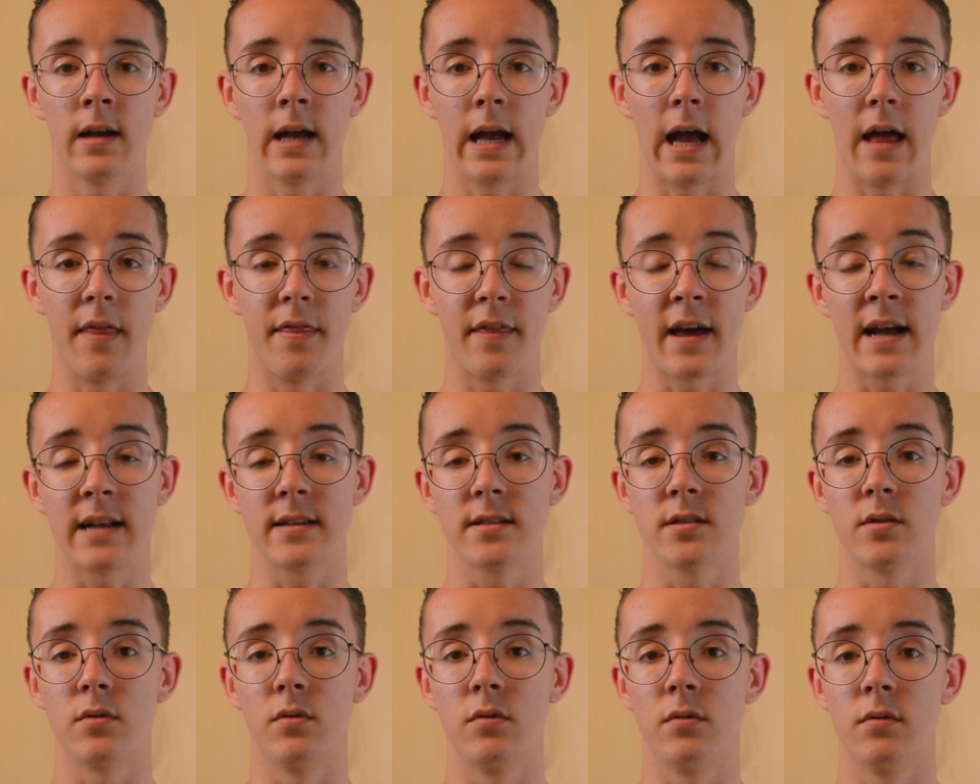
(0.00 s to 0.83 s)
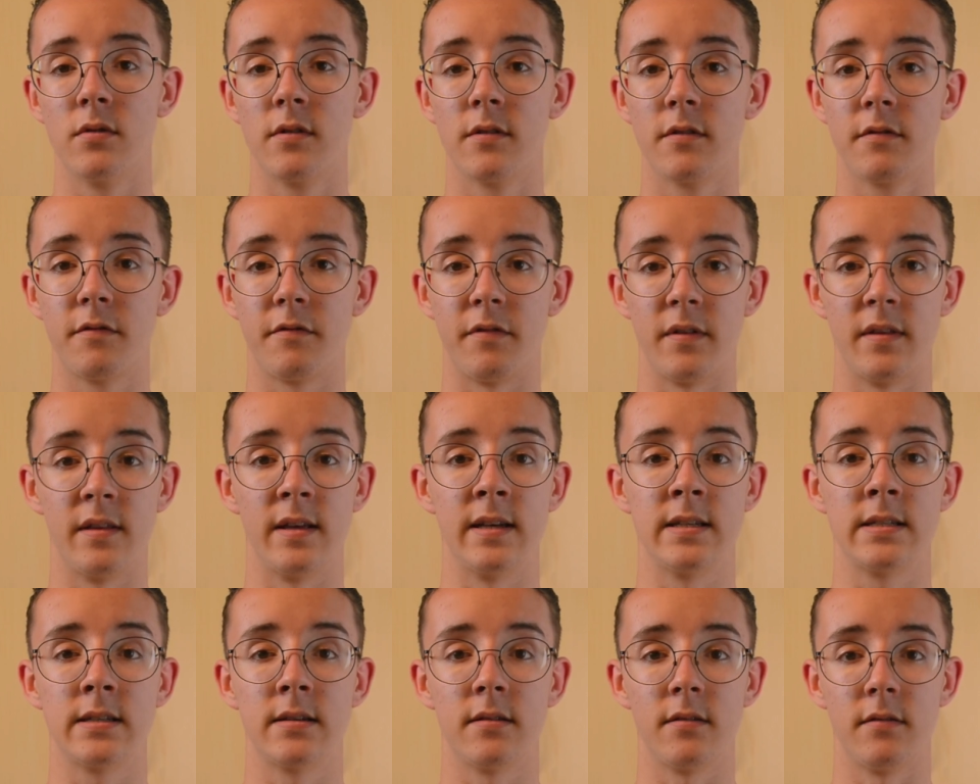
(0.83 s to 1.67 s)
And that's all for
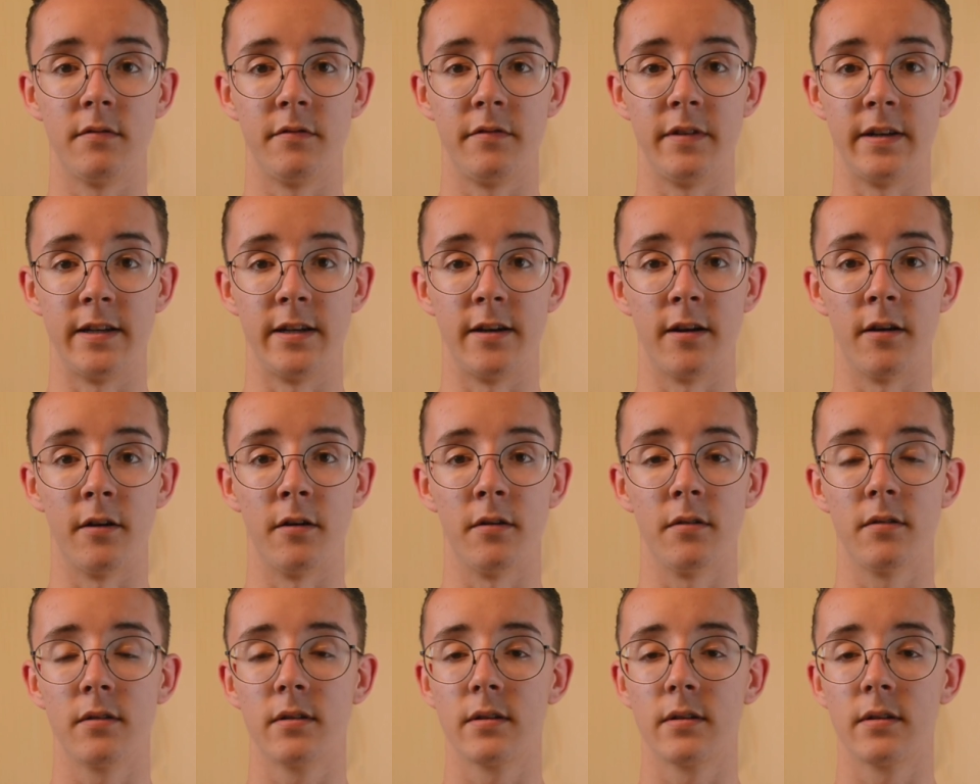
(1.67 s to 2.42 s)
this video.